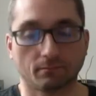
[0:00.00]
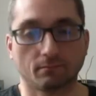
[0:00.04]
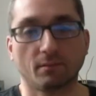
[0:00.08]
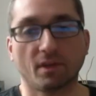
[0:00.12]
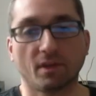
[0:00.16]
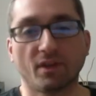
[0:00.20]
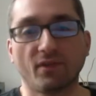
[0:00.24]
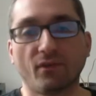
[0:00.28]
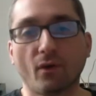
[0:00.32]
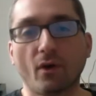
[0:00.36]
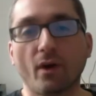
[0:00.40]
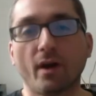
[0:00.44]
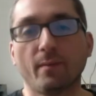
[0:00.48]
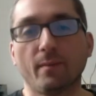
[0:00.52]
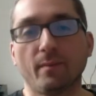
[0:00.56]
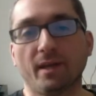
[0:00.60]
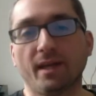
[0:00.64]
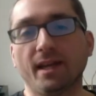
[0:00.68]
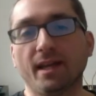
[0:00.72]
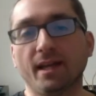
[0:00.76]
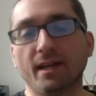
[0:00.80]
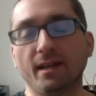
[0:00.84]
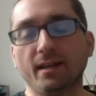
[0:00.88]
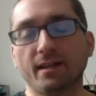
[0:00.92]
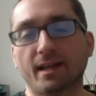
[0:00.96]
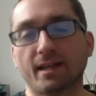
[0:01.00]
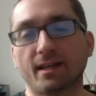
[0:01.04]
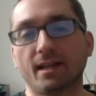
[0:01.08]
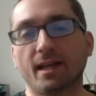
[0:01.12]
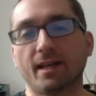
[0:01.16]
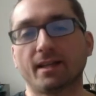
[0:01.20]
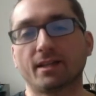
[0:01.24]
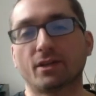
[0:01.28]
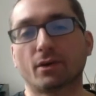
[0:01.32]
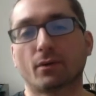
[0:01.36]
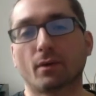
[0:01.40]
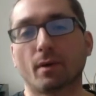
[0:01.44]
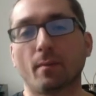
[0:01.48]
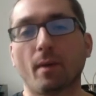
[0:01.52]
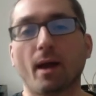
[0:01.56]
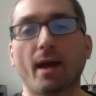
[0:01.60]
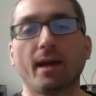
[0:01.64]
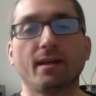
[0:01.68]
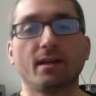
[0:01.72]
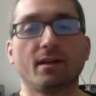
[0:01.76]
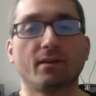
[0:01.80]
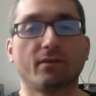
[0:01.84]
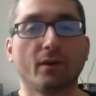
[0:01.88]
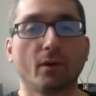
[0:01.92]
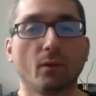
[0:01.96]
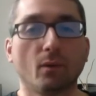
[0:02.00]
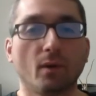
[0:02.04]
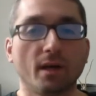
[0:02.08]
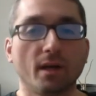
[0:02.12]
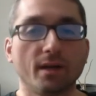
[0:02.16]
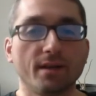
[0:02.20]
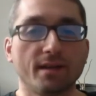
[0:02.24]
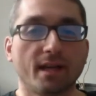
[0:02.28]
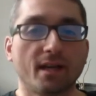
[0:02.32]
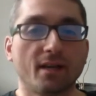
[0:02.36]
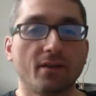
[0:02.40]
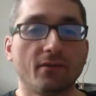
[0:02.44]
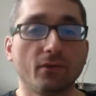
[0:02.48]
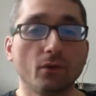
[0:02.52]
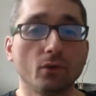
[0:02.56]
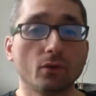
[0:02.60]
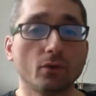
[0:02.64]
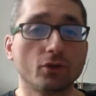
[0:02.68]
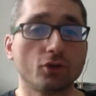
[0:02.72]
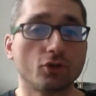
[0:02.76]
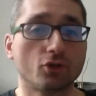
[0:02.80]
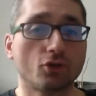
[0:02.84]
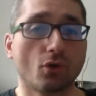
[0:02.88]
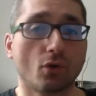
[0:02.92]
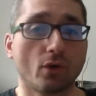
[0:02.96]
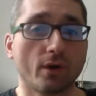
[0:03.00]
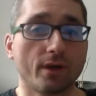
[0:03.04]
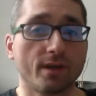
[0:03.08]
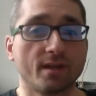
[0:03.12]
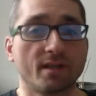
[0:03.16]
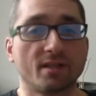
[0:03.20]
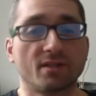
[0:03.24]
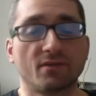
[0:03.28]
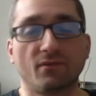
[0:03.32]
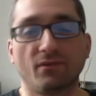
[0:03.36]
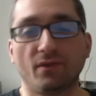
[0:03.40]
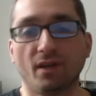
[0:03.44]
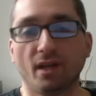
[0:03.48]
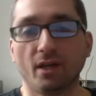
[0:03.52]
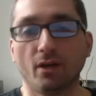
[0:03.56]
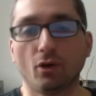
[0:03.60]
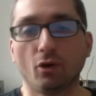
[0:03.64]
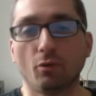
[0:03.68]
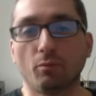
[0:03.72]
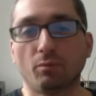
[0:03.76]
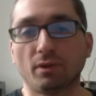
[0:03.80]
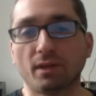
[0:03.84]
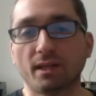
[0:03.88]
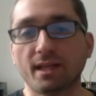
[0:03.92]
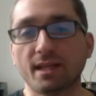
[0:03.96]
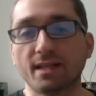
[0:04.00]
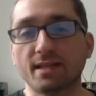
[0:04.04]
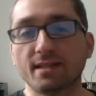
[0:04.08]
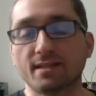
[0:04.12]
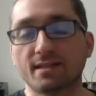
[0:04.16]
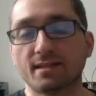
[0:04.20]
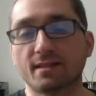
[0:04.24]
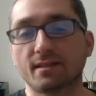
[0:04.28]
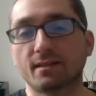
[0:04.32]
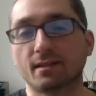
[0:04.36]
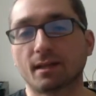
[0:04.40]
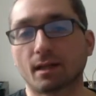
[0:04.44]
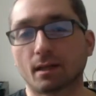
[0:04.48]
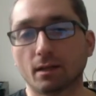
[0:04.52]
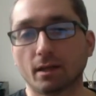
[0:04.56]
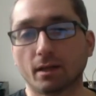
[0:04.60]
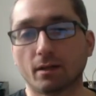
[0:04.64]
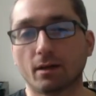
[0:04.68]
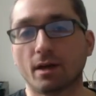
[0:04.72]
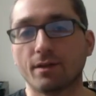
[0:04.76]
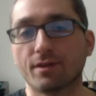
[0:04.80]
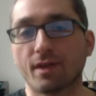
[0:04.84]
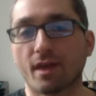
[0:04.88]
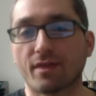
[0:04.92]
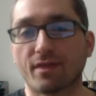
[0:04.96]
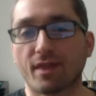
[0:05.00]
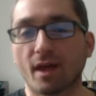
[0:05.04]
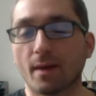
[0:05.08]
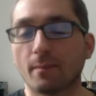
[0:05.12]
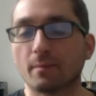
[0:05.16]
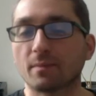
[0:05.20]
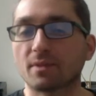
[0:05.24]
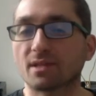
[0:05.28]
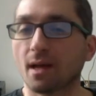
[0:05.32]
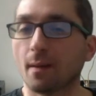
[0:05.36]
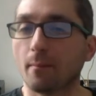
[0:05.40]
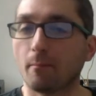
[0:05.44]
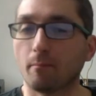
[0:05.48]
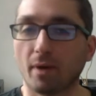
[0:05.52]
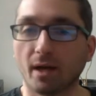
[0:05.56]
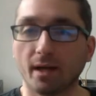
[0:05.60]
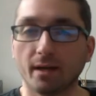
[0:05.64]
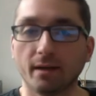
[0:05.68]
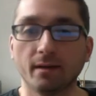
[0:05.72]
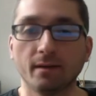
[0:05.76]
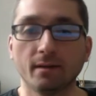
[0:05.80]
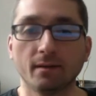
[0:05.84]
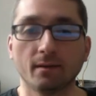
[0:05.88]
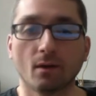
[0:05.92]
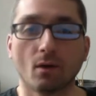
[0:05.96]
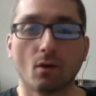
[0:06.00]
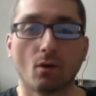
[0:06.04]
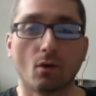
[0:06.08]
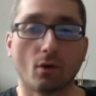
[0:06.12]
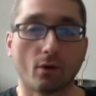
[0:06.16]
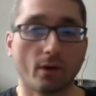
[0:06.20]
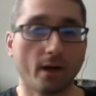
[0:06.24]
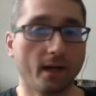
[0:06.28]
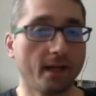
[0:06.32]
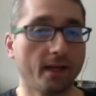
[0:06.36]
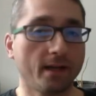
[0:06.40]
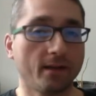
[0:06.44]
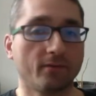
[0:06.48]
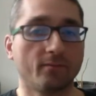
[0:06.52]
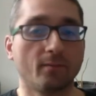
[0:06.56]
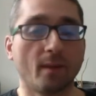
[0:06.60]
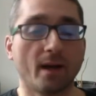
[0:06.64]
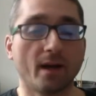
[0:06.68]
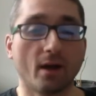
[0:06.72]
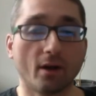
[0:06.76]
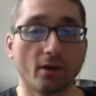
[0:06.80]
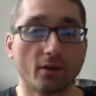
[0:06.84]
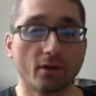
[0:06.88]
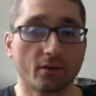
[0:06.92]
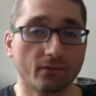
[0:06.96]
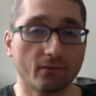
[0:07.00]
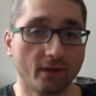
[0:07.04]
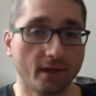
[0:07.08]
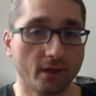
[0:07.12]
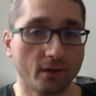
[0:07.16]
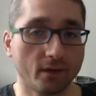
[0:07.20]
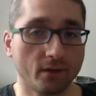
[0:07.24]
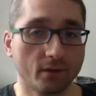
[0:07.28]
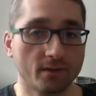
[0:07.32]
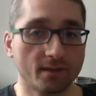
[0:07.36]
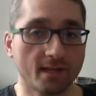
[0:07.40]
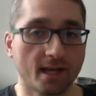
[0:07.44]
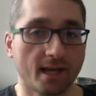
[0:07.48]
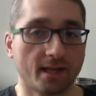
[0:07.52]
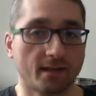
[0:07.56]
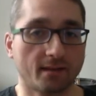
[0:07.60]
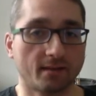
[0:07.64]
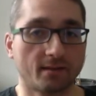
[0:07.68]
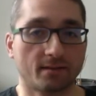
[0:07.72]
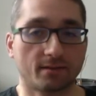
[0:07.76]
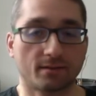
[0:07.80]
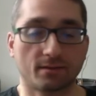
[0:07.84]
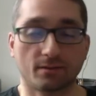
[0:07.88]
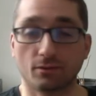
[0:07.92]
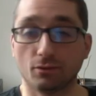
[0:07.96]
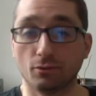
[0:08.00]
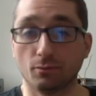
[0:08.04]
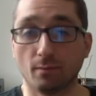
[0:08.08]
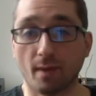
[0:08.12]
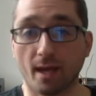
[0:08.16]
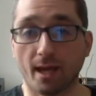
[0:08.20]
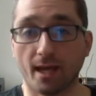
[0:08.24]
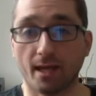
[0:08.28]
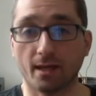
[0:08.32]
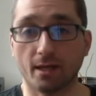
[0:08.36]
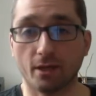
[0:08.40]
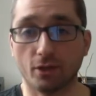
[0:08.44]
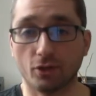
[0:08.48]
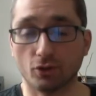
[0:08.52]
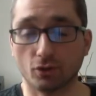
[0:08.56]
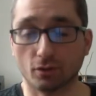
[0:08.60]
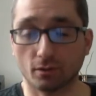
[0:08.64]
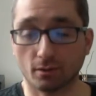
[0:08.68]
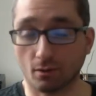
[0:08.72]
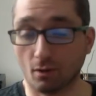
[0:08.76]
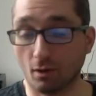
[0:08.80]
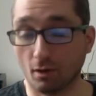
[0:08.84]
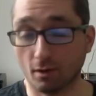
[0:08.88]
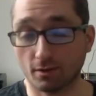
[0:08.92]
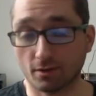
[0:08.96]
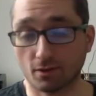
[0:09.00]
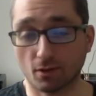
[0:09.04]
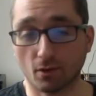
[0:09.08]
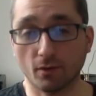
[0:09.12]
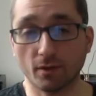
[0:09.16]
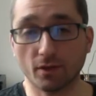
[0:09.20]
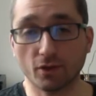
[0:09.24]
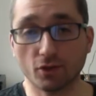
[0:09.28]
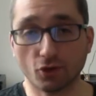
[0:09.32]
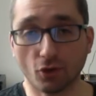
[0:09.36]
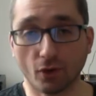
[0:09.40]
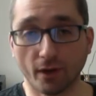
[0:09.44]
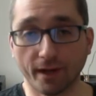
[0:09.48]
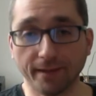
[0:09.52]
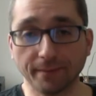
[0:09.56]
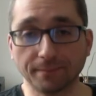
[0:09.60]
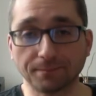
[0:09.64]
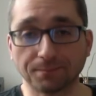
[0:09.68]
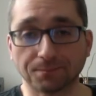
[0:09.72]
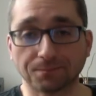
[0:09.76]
Before I begin, I'd like to remind everyone that if you enjoy this video, please click on the thumbs up button or any of my other videos that you may also enjoy.